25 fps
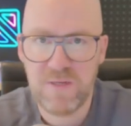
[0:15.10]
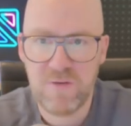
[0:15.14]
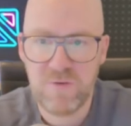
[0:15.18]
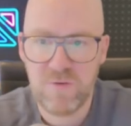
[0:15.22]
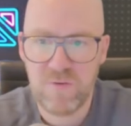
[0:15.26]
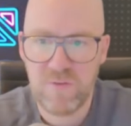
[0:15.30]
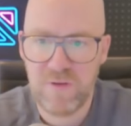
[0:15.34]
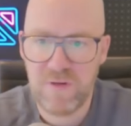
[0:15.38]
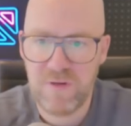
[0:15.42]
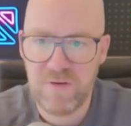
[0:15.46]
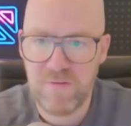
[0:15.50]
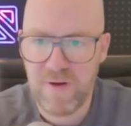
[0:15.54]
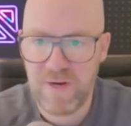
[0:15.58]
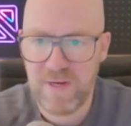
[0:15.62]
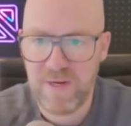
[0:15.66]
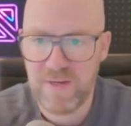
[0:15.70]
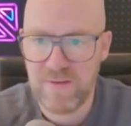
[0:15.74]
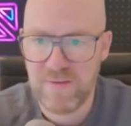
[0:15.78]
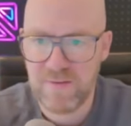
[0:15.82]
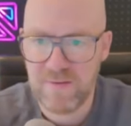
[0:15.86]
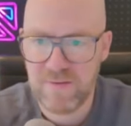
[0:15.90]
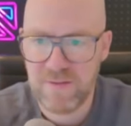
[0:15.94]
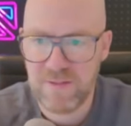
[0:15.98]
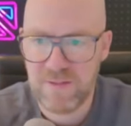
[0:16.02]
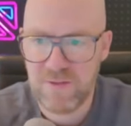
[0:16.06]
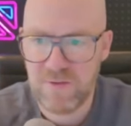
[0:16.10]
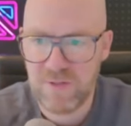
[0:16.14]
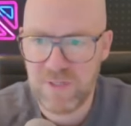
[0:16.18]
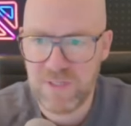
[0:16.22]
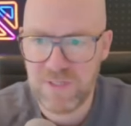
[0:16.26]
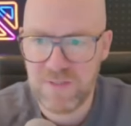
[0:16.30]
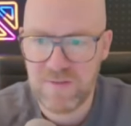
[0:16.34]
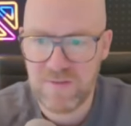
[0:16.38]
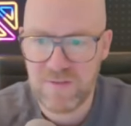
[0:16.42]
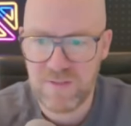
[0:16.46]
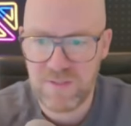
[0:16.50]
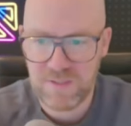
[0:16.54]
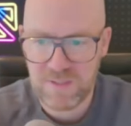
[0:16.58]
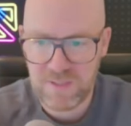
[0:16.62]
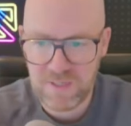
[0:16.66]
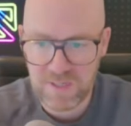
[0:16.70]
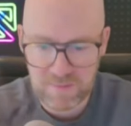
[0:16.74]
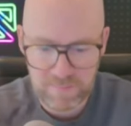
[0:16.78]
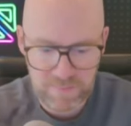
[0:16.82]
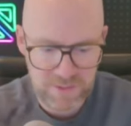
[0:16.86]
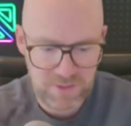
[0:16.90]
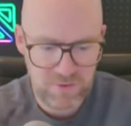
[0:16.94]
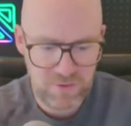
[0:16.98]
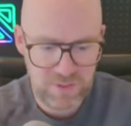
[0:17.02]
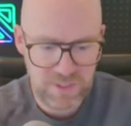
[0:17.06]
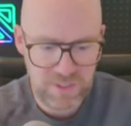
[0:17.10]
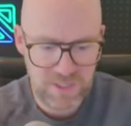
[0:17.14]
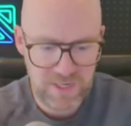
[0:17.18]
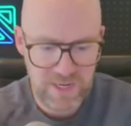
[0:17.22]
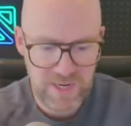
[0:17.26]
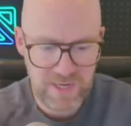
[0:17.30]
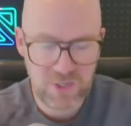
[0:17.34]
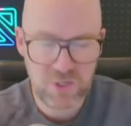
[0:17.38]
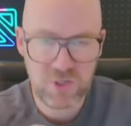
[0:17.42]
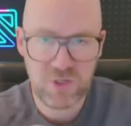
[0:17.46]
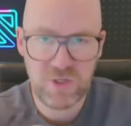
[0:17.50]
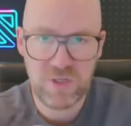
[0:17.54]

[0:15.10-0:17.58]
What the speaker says: the devices that you can see here, but you can actually